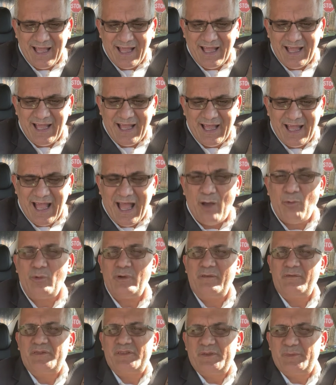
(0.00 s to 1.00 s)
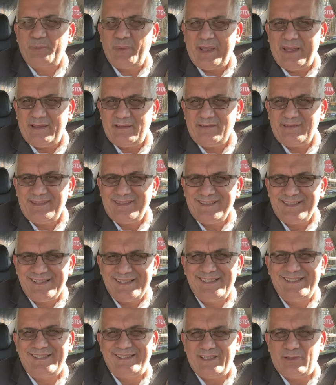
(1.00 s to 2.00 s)
I would have spent
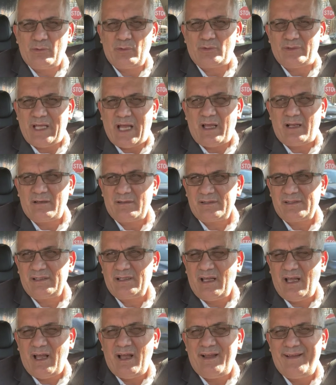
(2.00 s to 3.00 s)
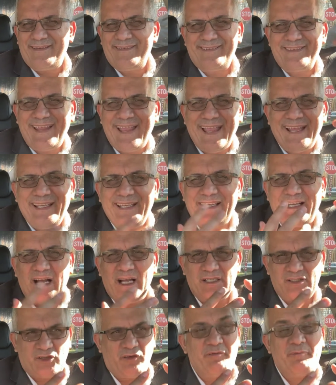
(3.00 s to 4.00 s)
$0 on any
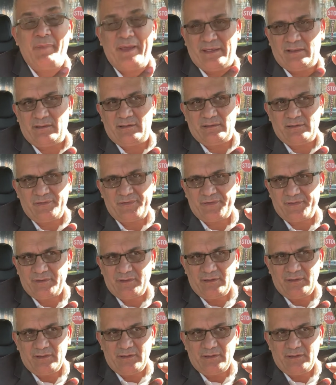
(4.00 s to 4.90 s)
kinds of maintenance.